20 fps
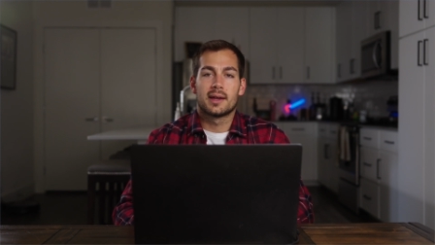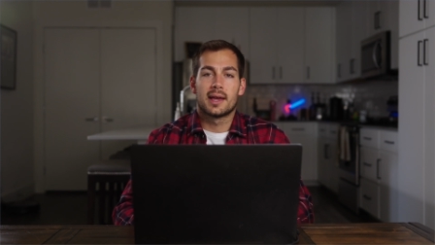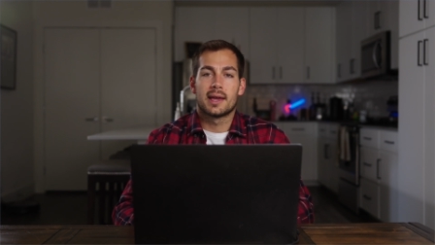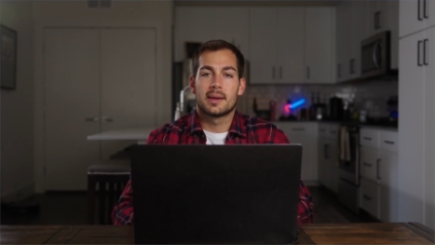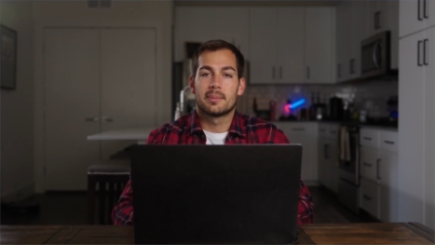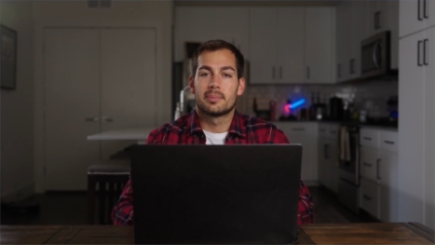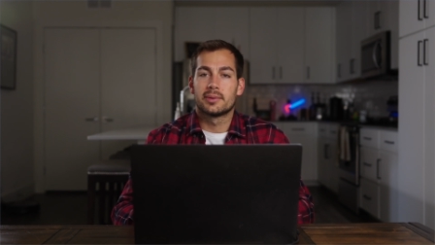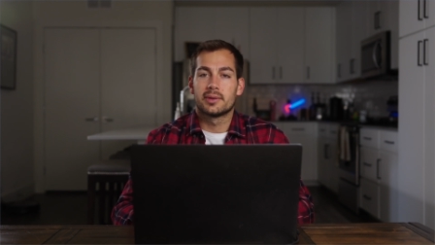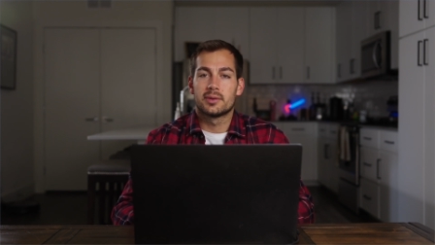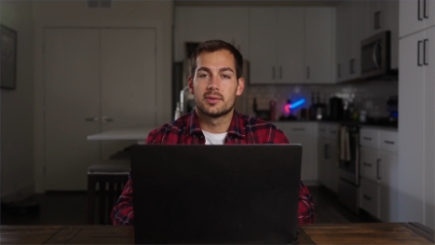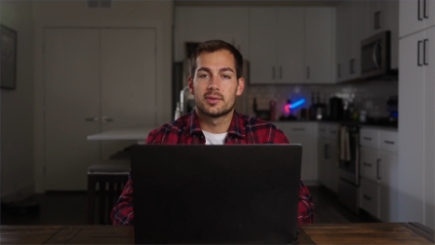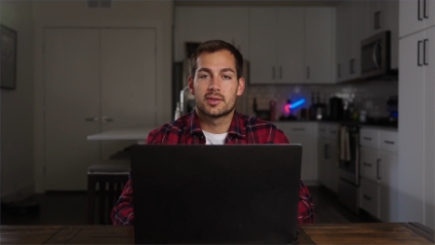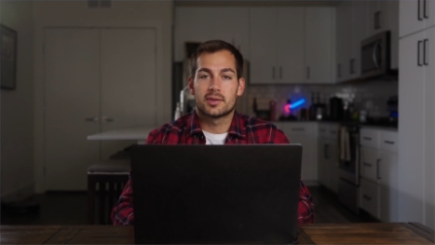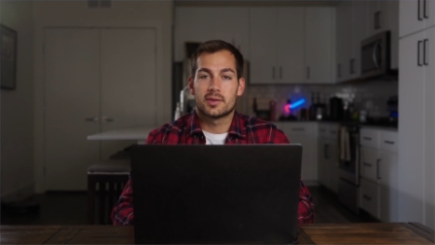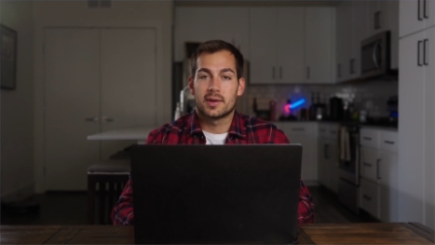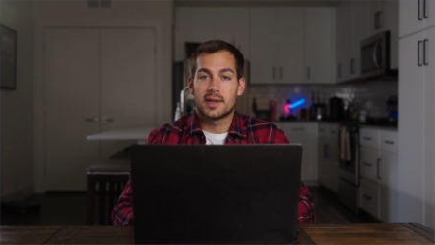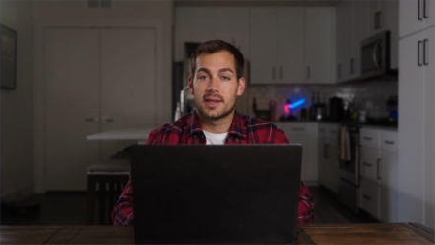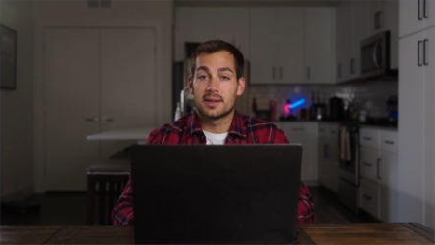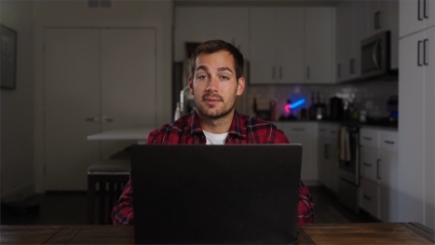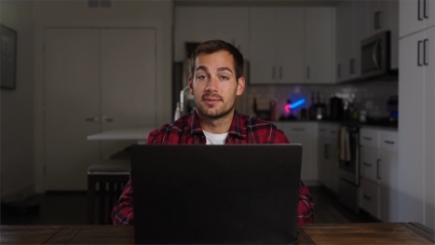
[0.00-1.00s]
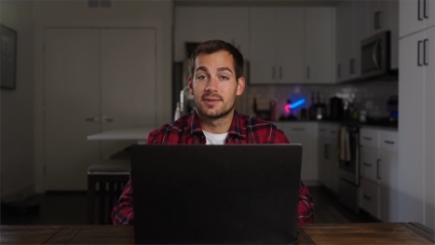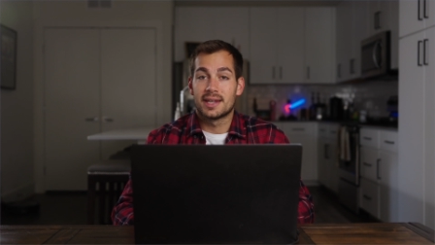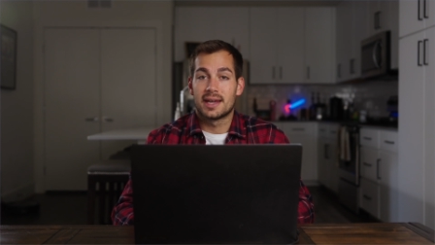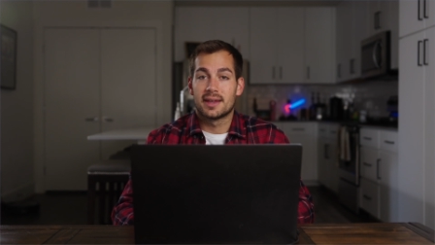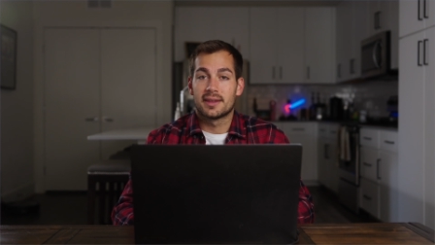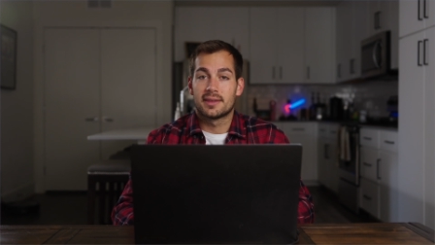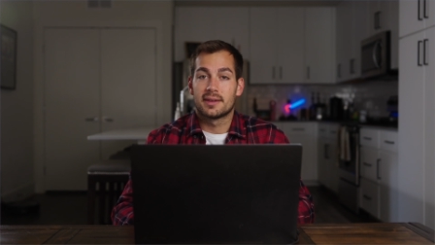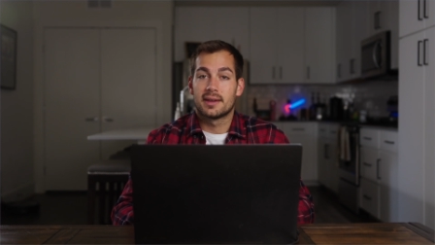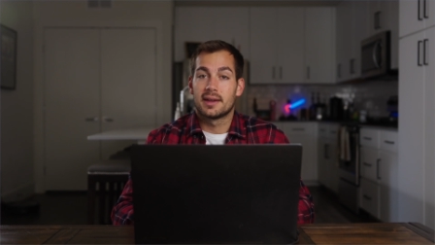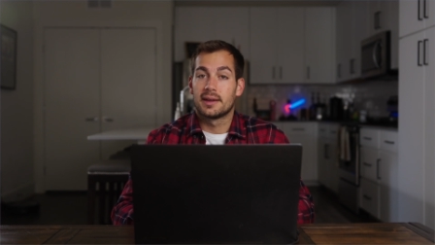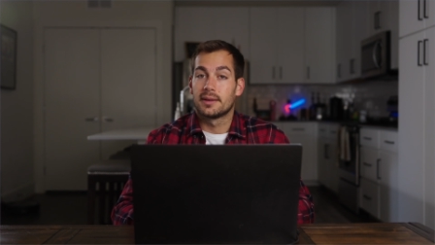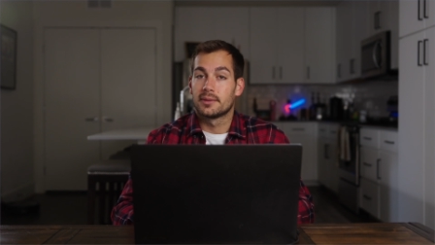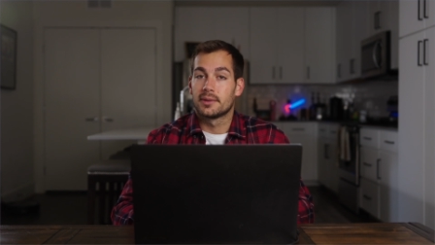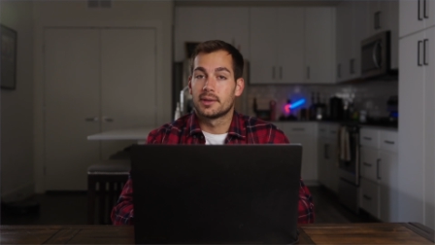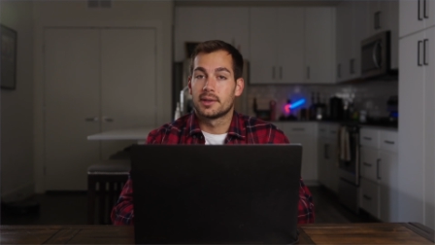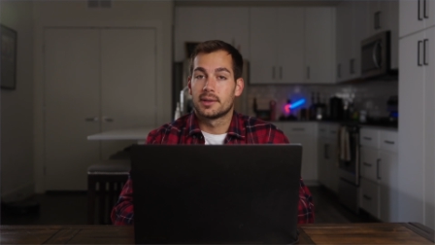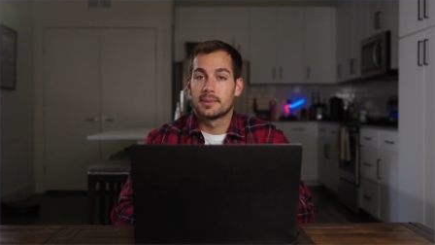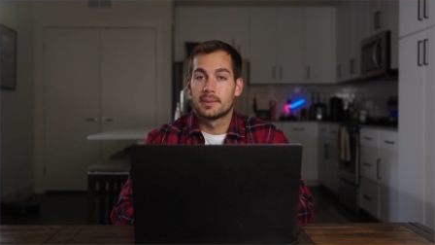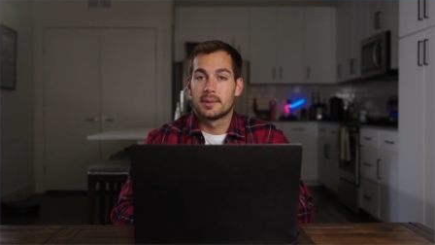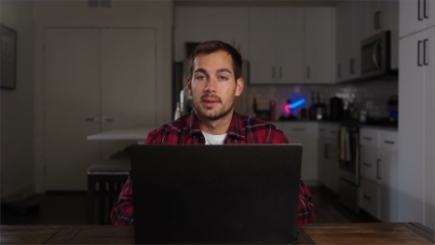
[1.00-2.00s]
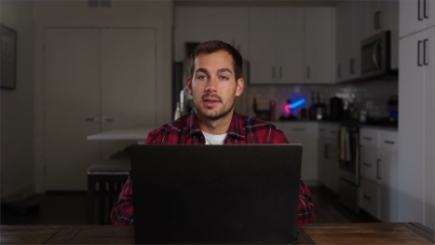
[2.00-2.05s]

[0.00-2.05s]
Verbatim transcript: a blue screen of death error.